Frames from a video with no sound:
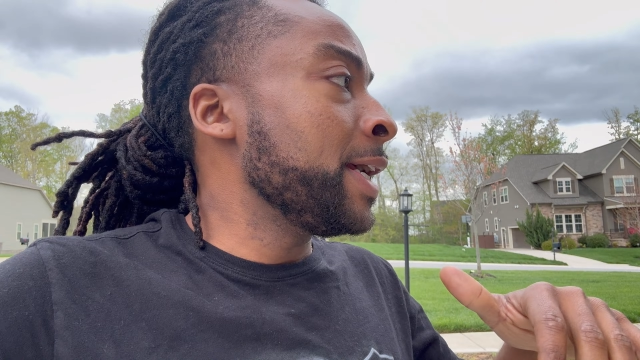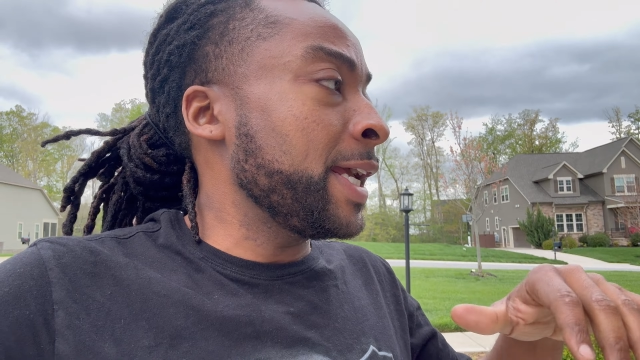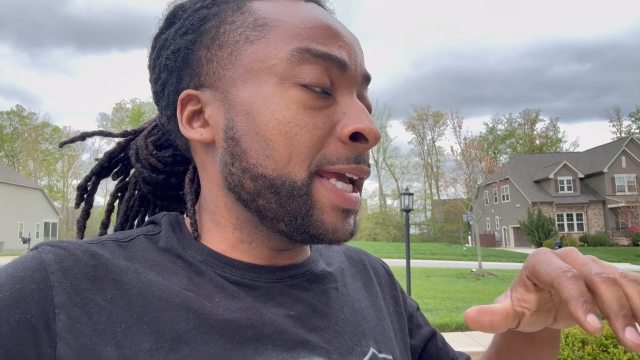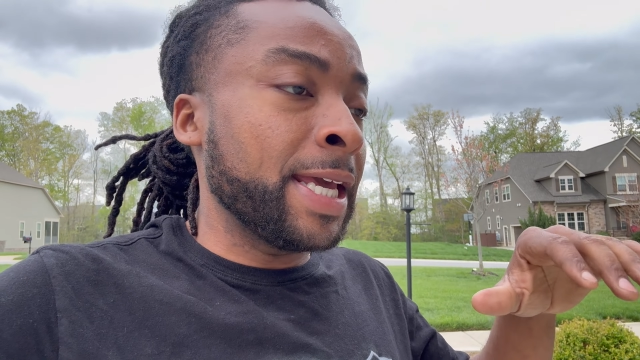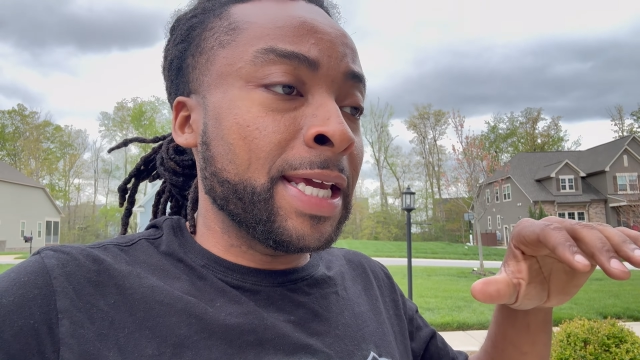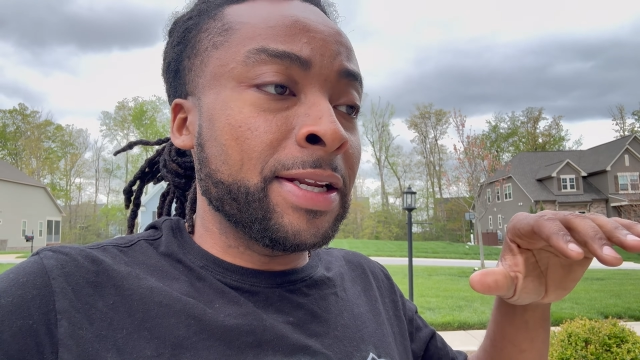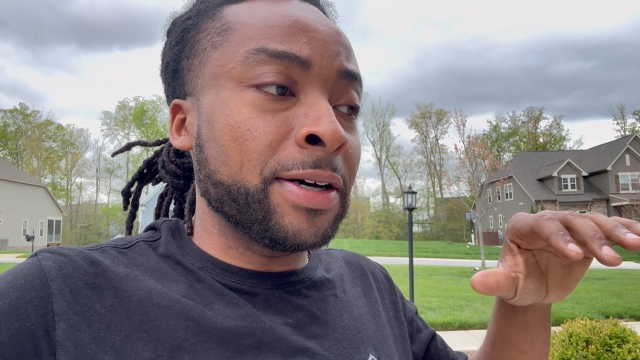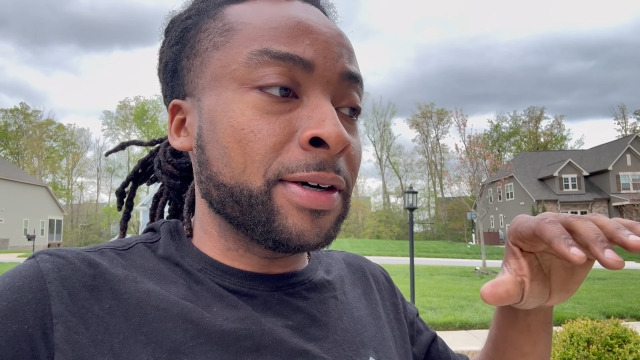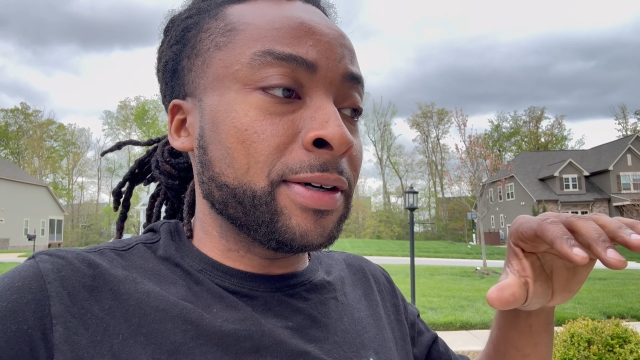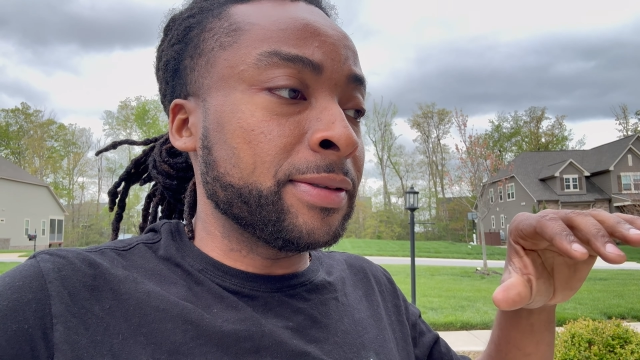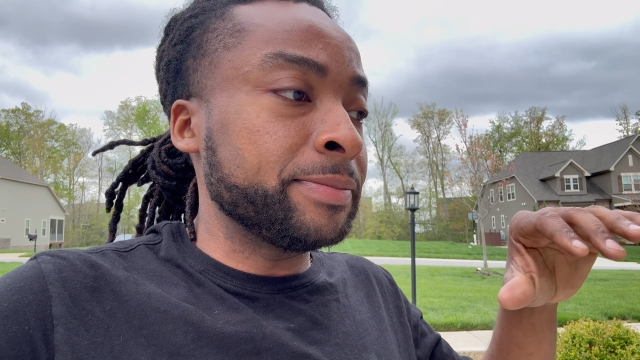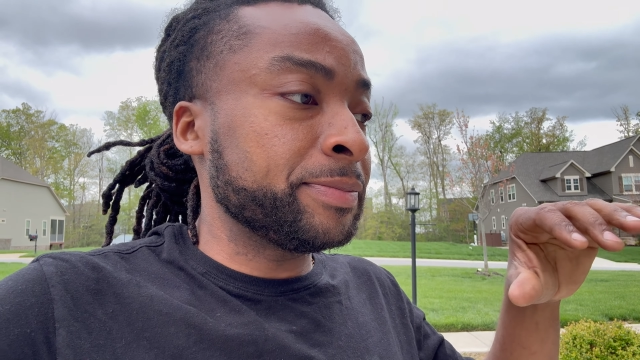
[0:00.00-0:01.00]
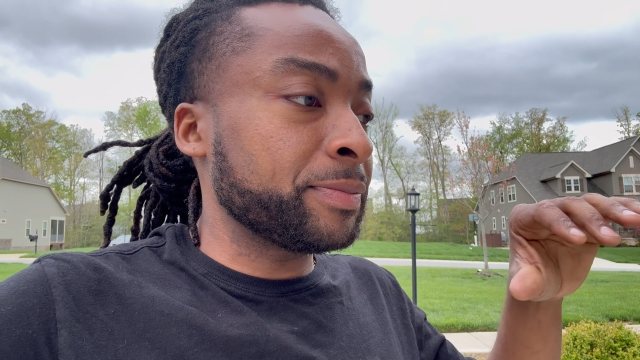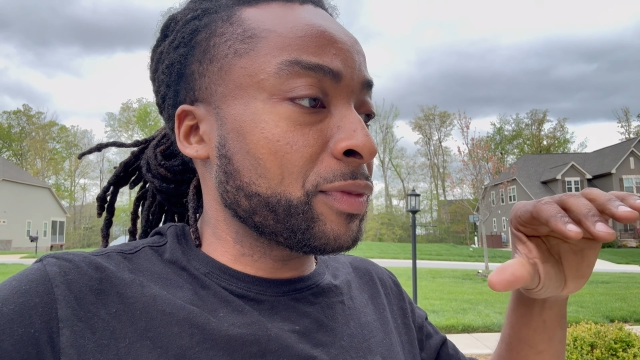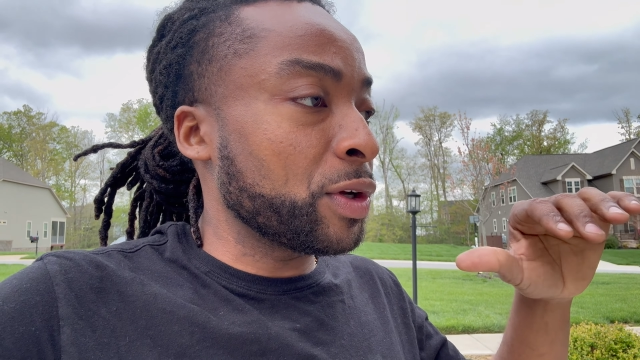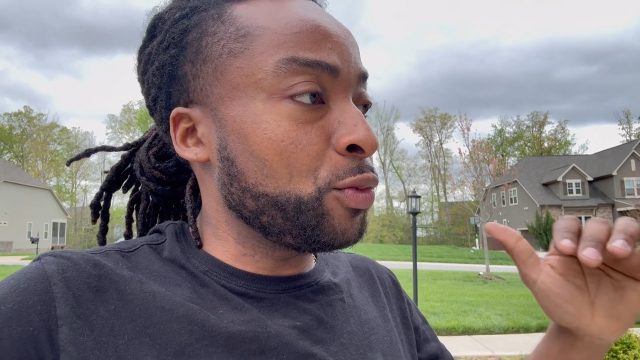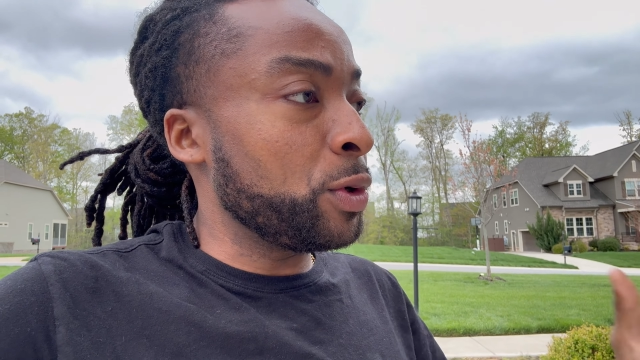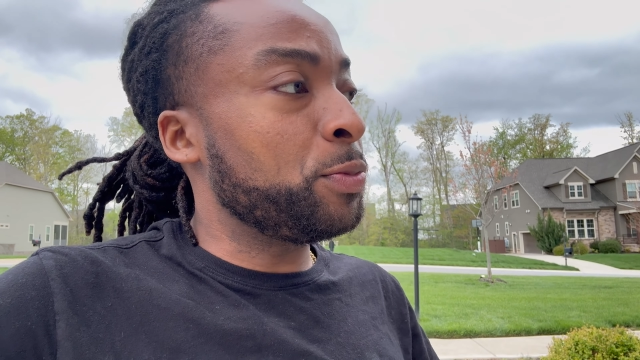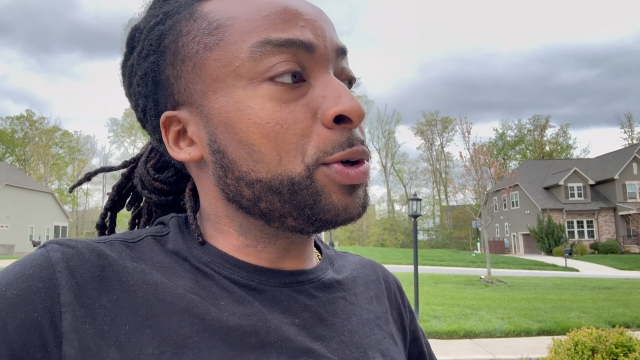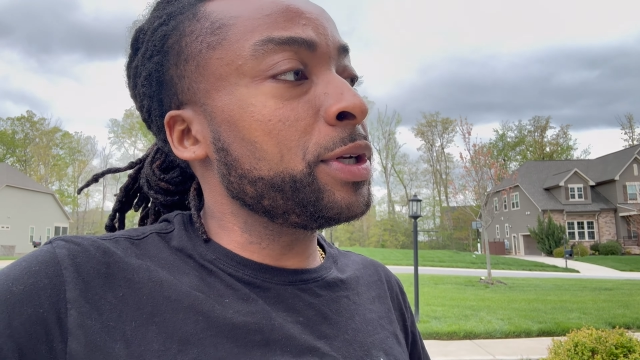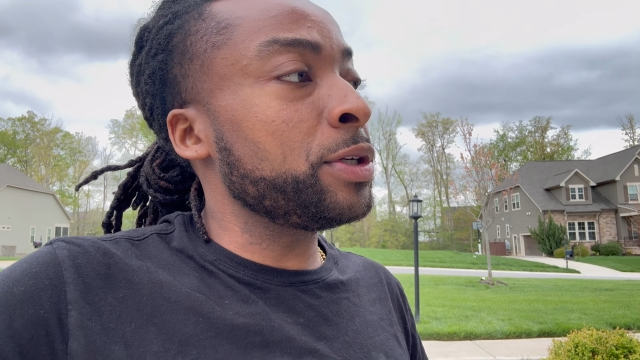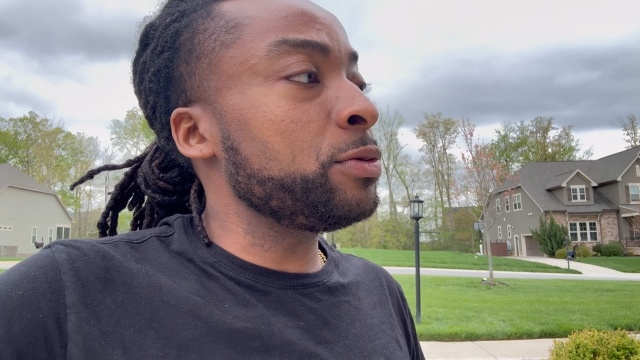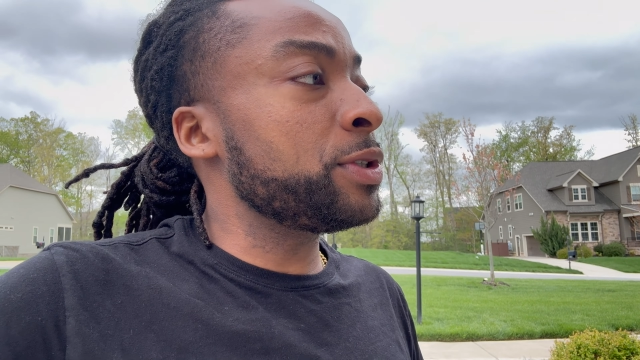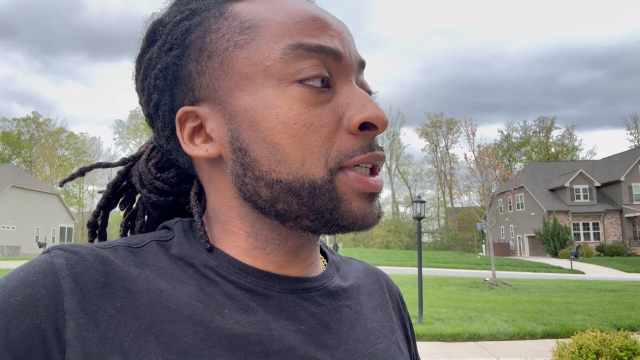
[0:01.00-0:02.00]
And we put
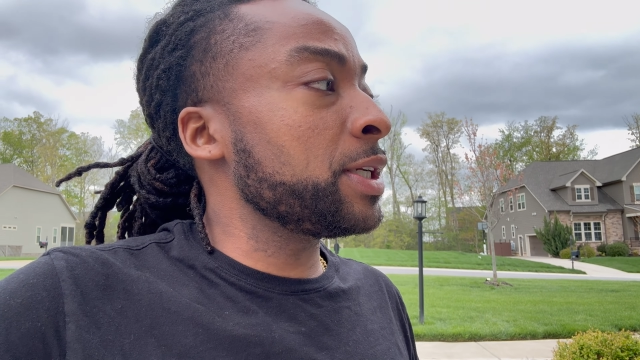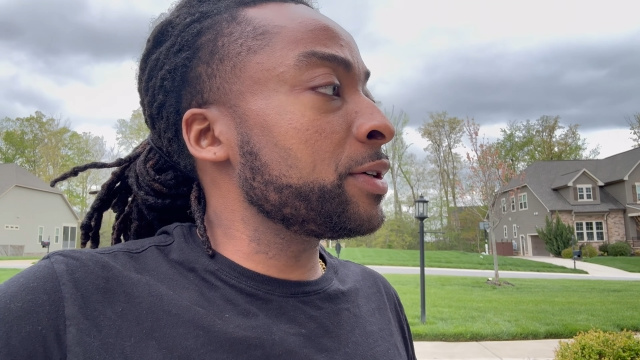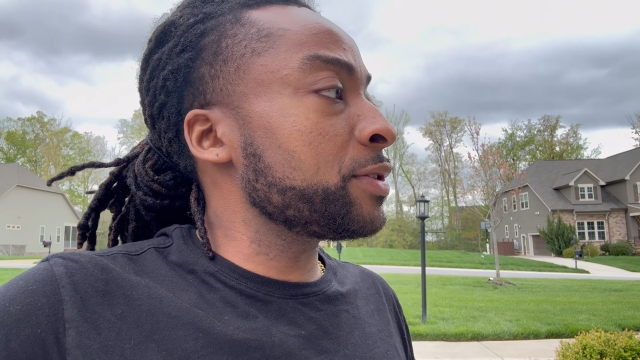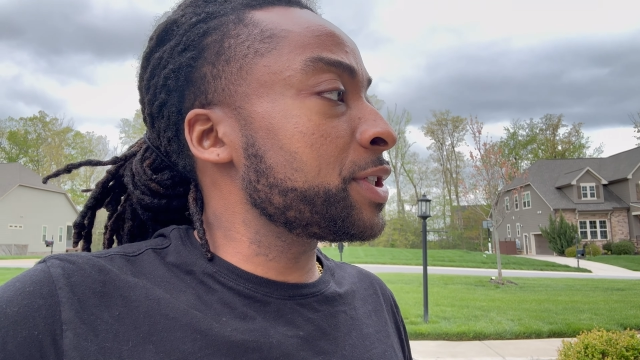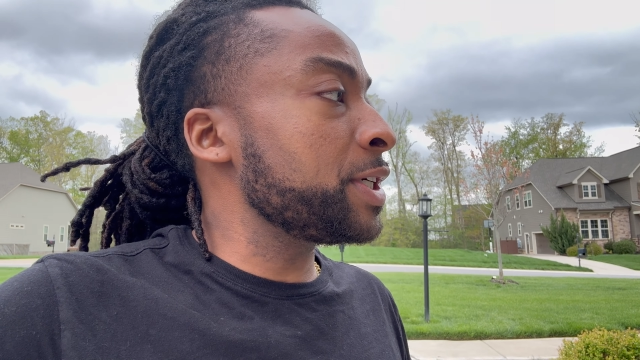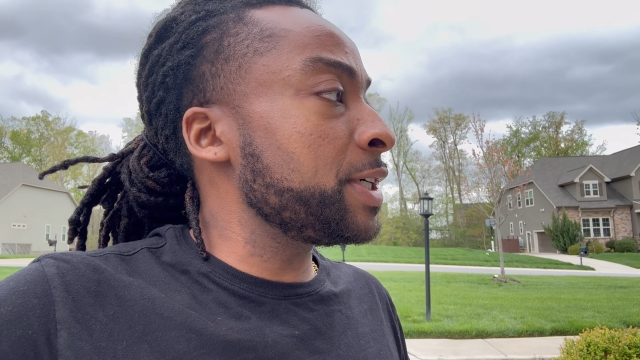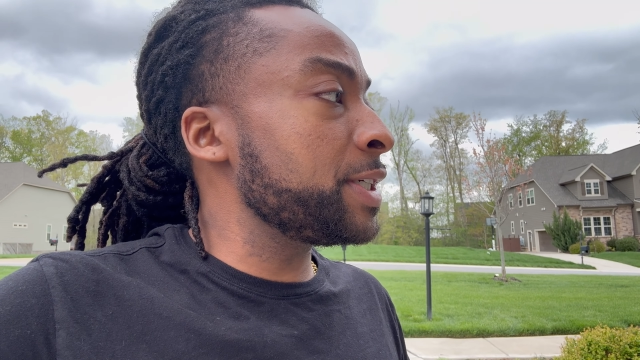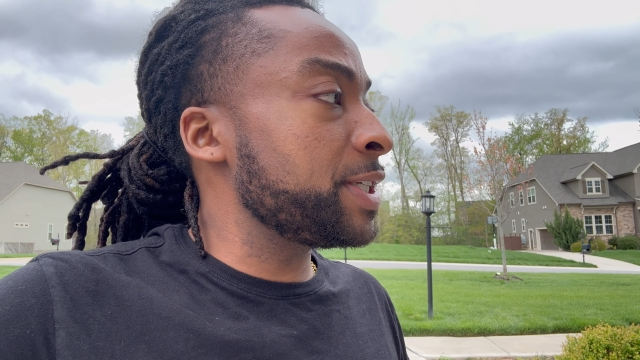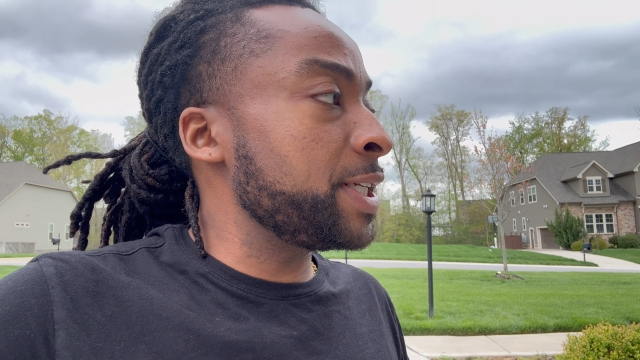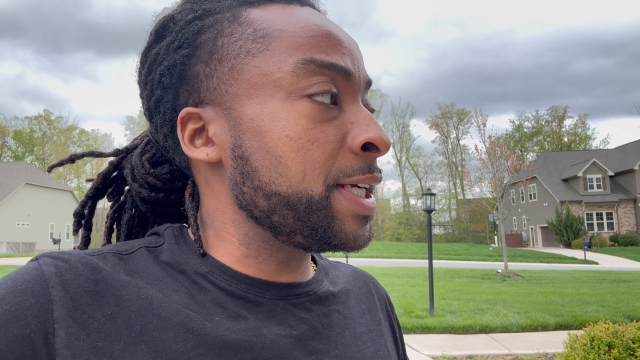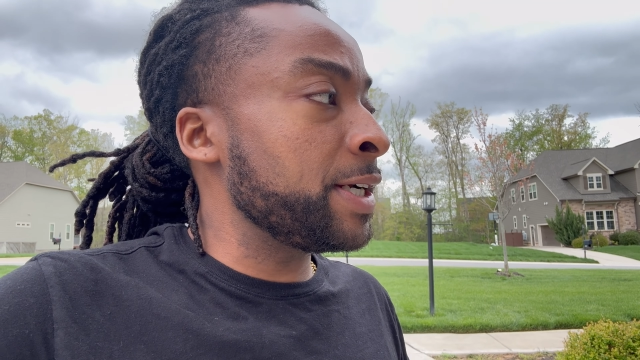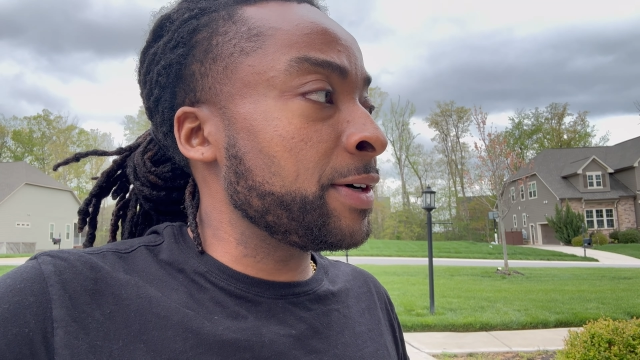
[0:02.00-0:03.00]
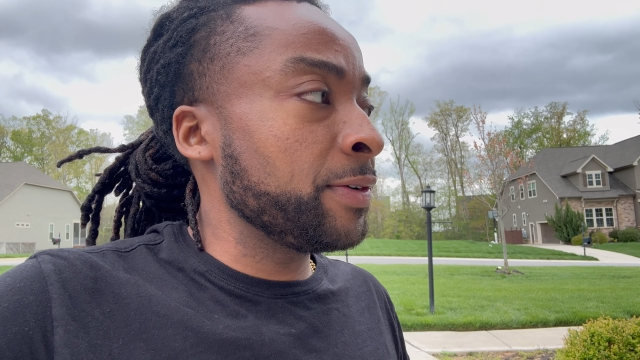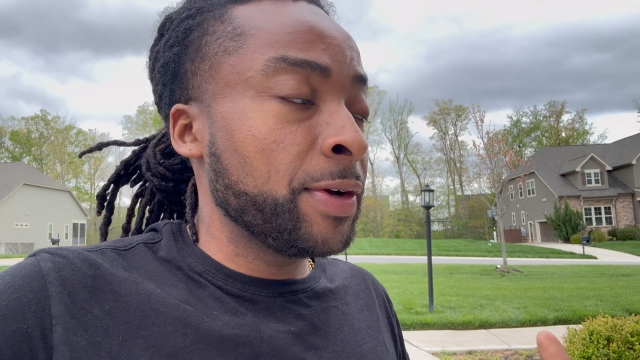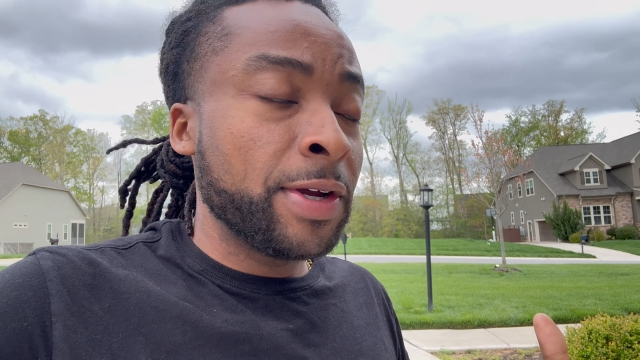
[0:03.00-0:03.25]
new cylinder studs in there,